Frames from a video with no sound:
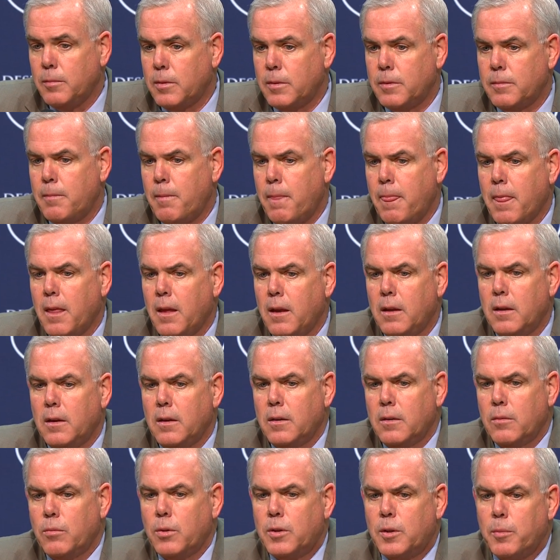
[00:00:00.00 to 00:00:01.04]
And
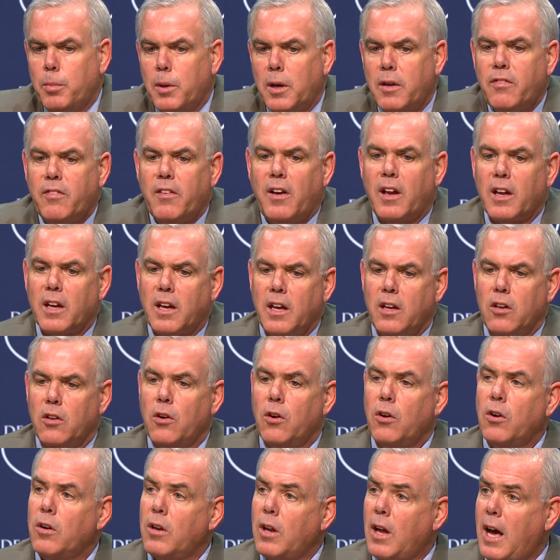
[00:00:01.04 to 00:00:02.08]
with the big fella getting
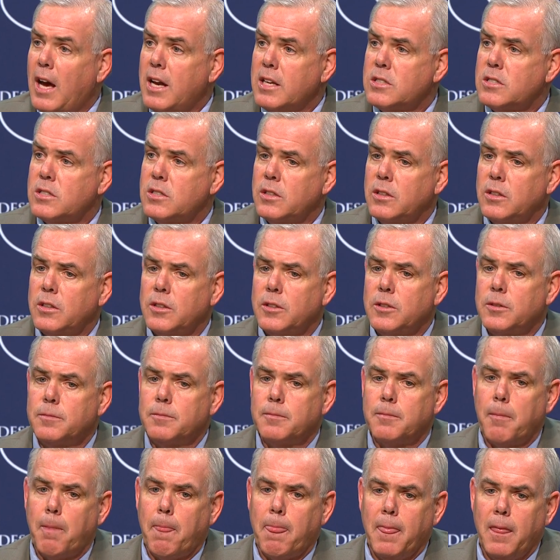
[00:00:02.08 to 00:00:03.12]
hurt last year,
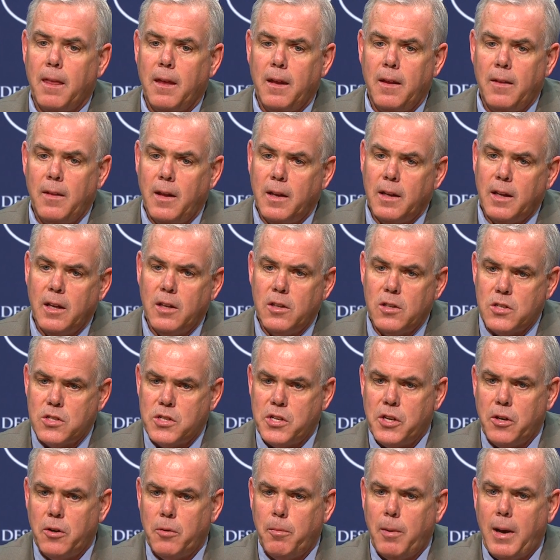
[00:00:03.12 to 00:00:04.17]
and then getting his
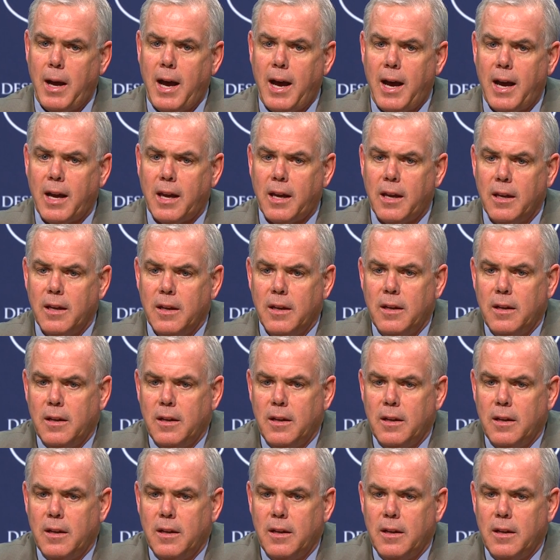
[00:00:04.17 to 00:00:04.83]
year back,